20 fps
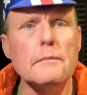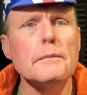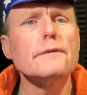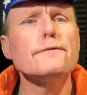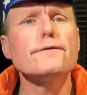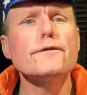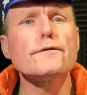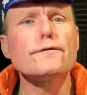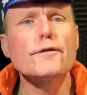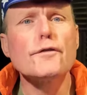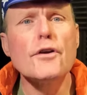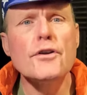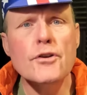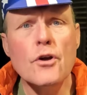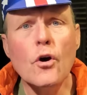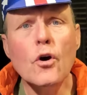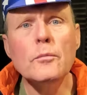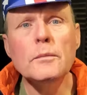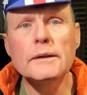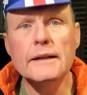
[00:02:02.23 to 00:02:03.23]
But for a
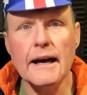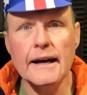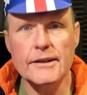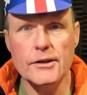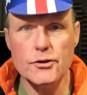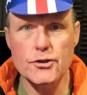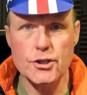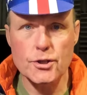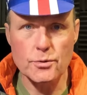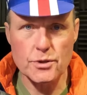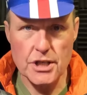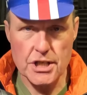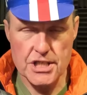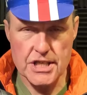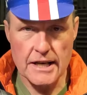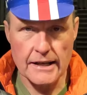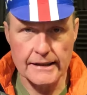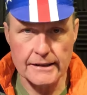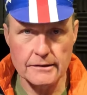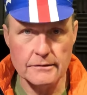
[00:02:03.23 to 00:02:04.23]
normal kind of duty
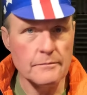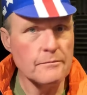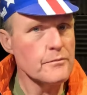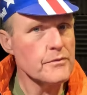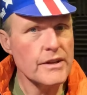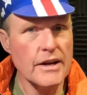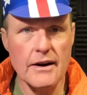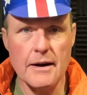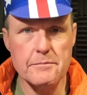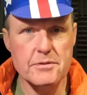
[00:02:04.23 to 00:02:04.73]
cycle, they're